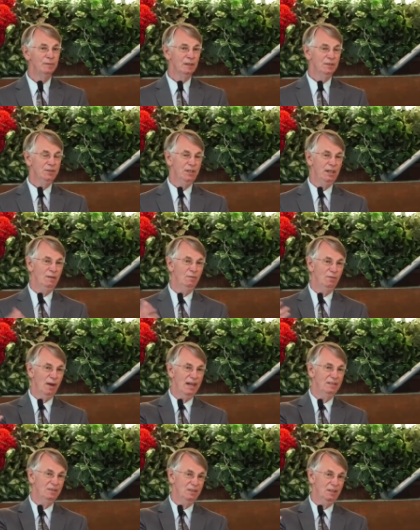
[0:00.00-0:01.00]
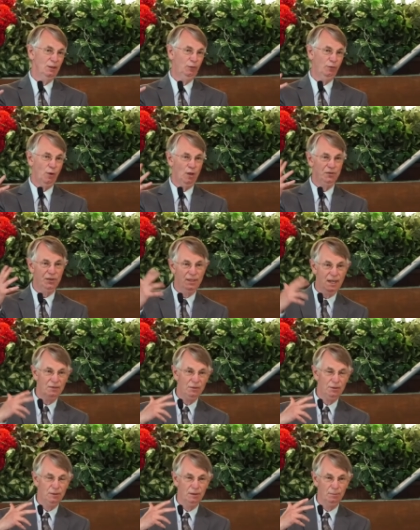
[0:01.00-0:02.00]
She invites these false
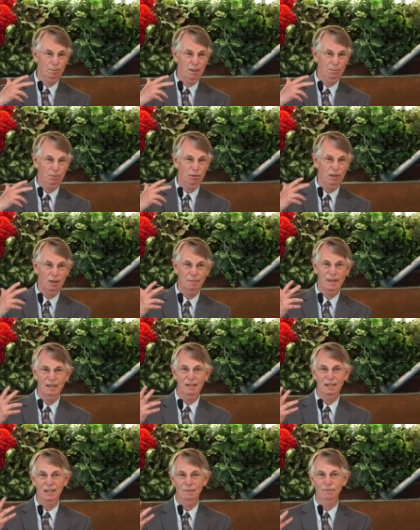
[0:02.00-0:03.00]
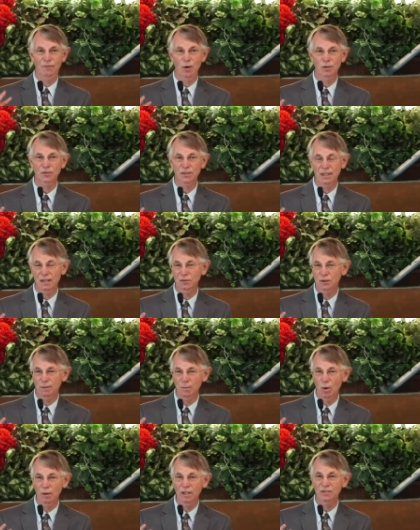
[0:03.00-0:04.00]
test- people to come in to give false
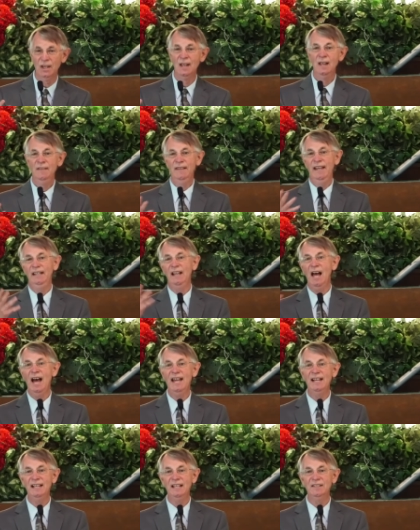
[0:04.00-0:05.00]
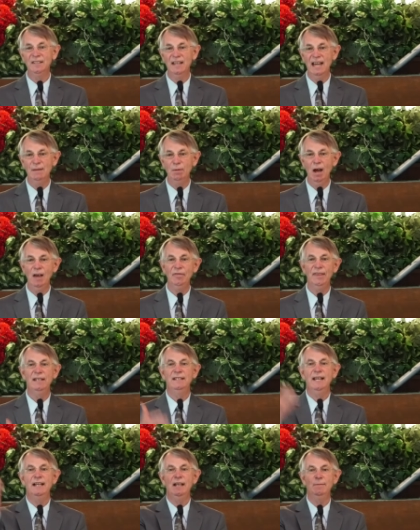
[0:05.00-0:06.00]
testimonies. They lie against Naboth. They
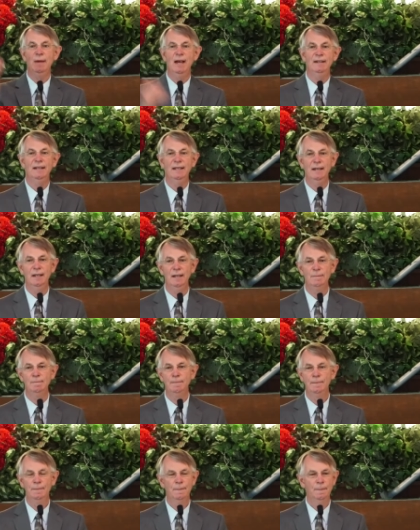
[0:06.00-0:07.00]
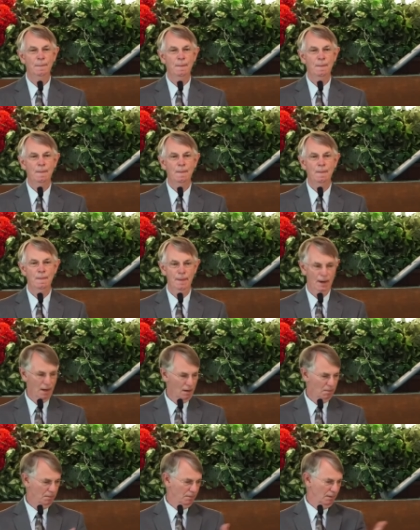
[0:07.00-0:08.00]
take him out and kill him.
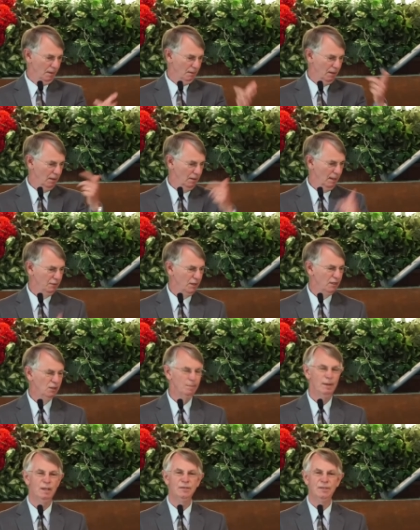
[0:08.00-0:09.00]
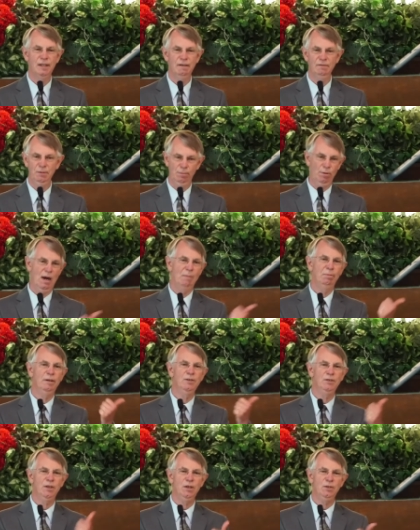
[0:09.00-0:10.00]
There, Jezebel says, the
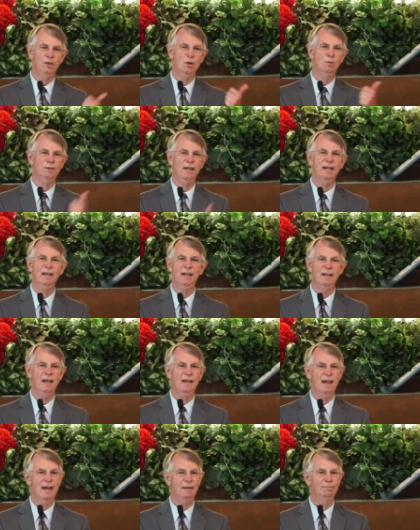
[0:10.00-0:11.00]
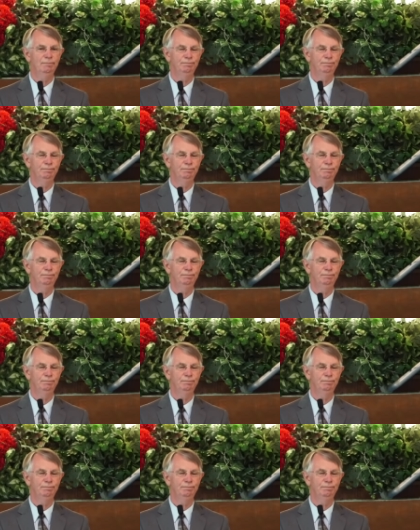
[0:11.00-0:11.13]
property is yours. Go take it, Ahab.